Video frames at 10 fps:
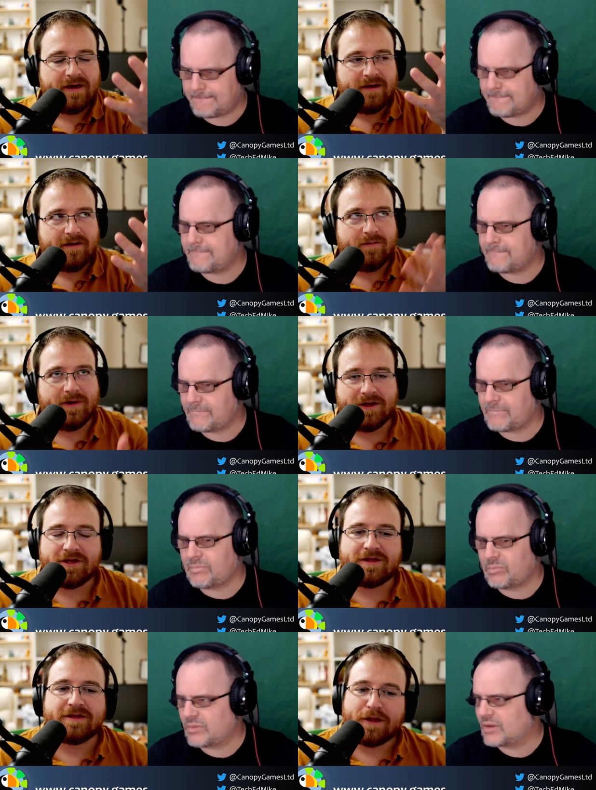Speaker 1: which
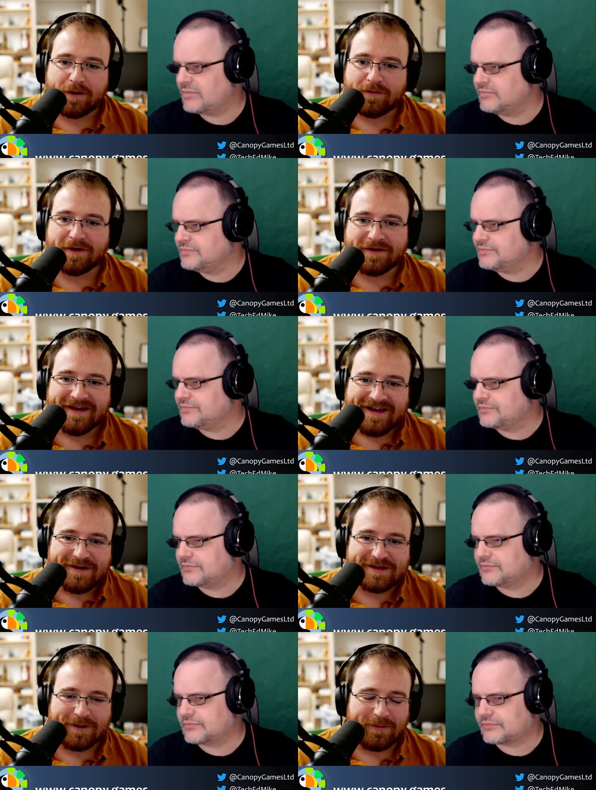is no good
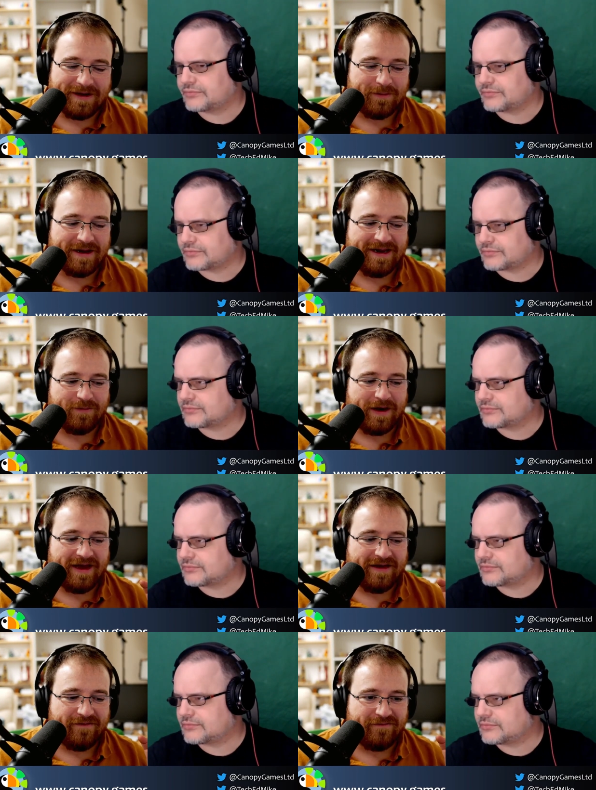so we, we need a
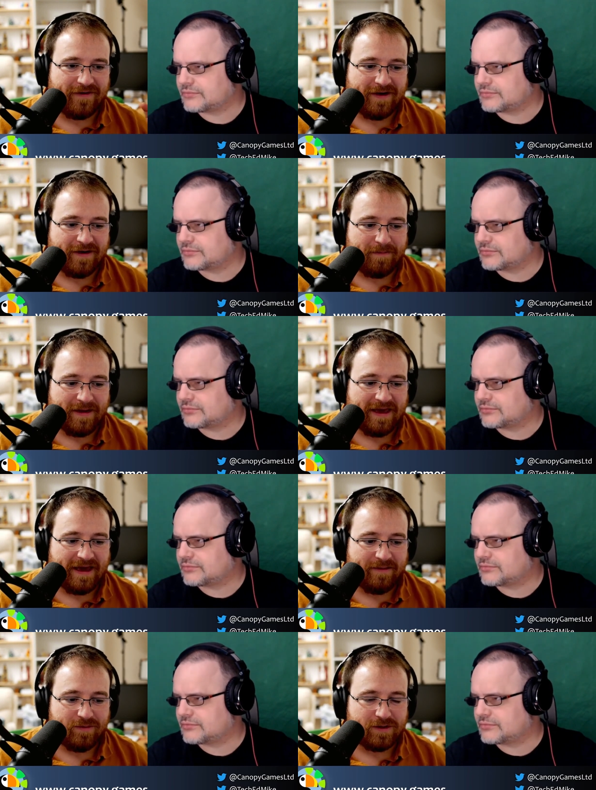way of uh, being
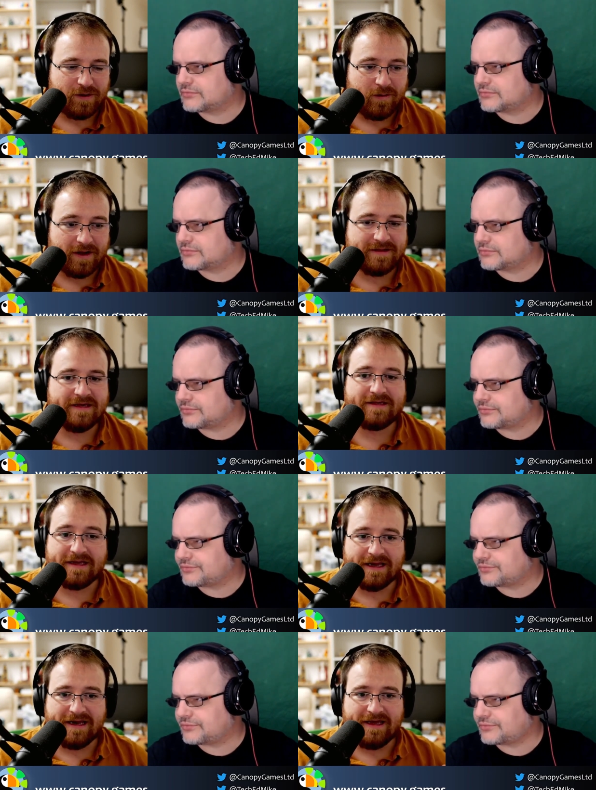able to
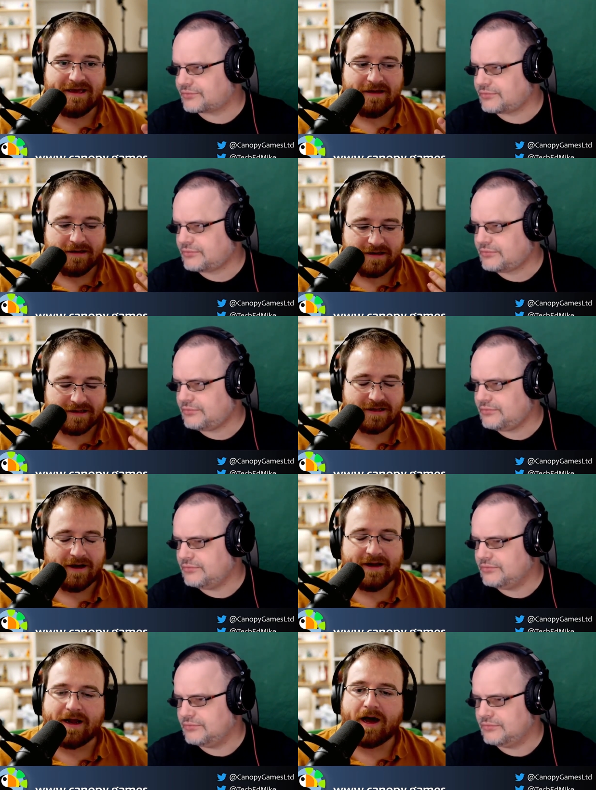artistically
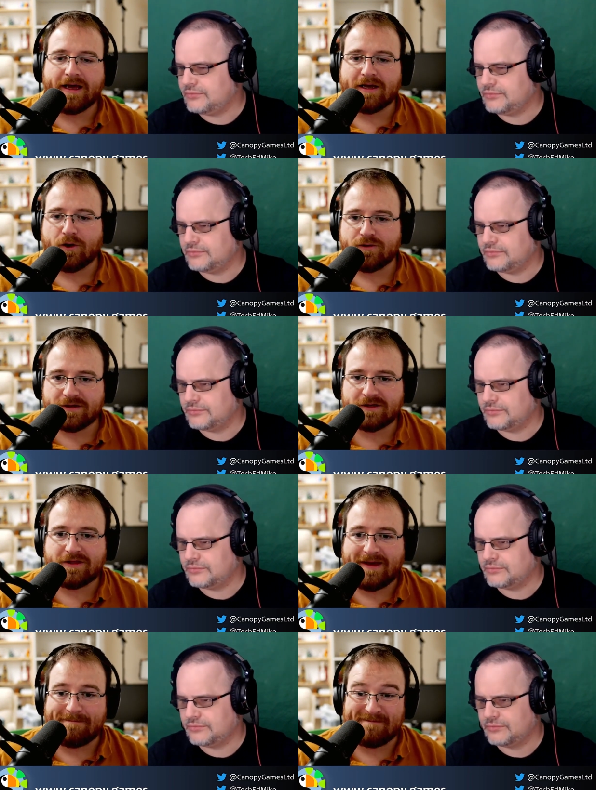design icons so
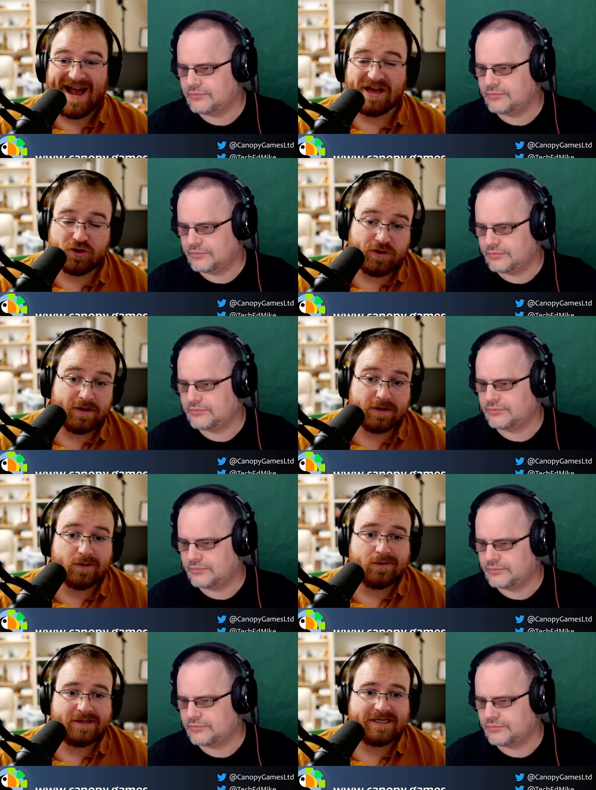they match the
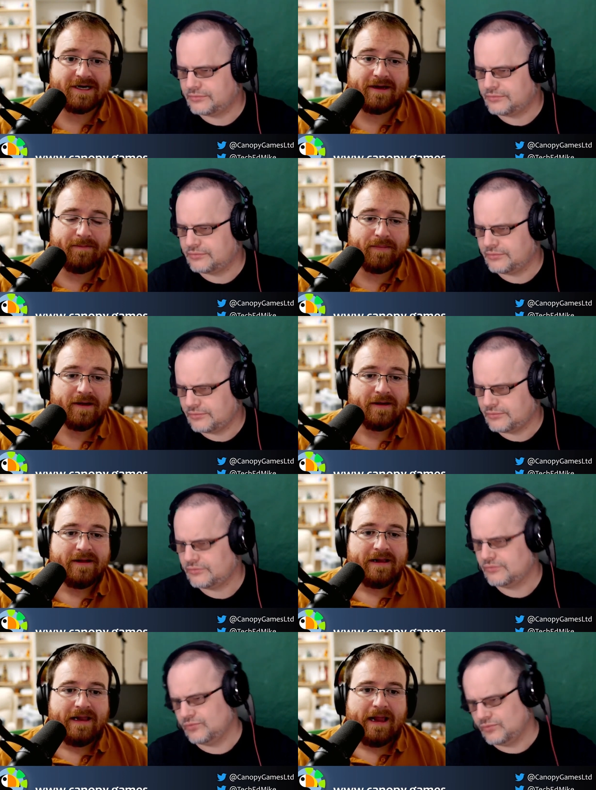sword type
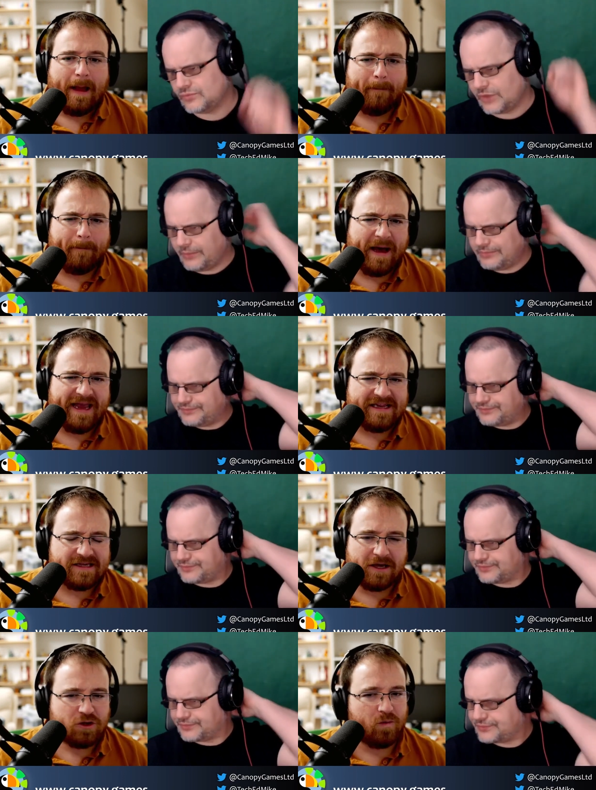yep. but in
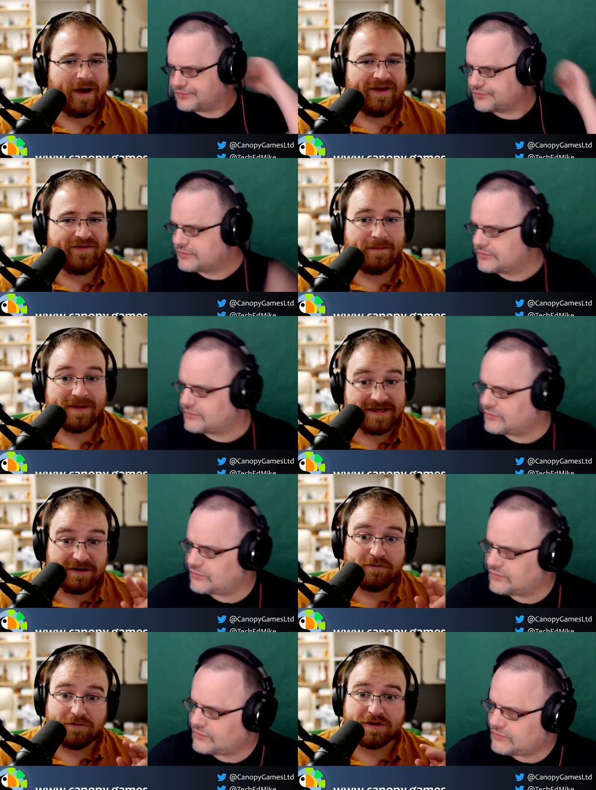such a way that
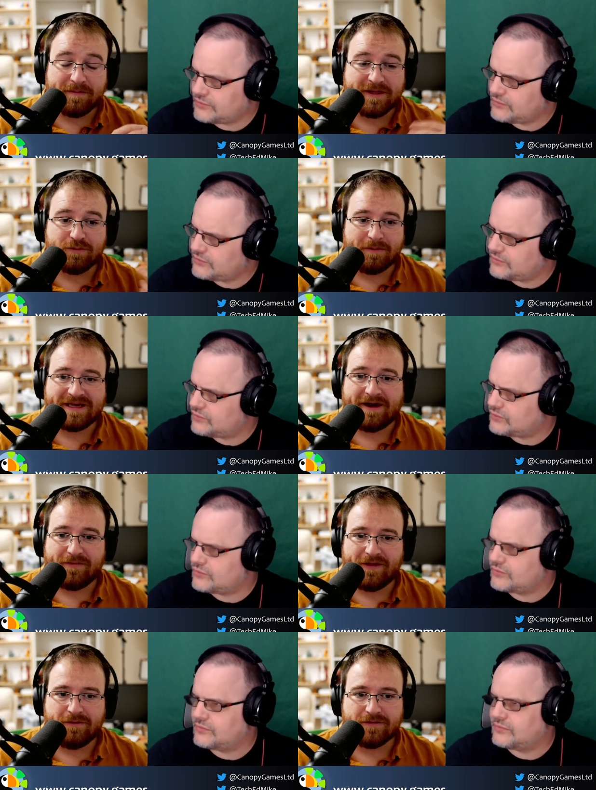materials can be swapped out
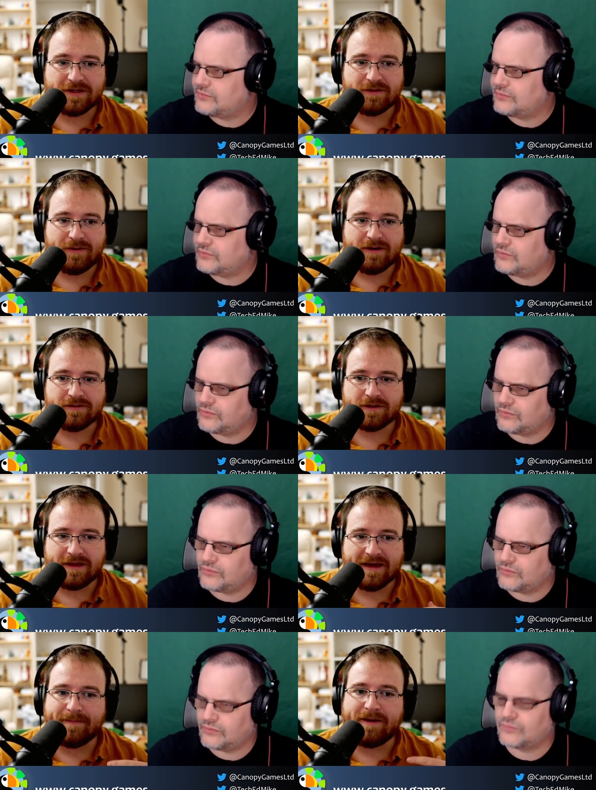on those as well. So they can be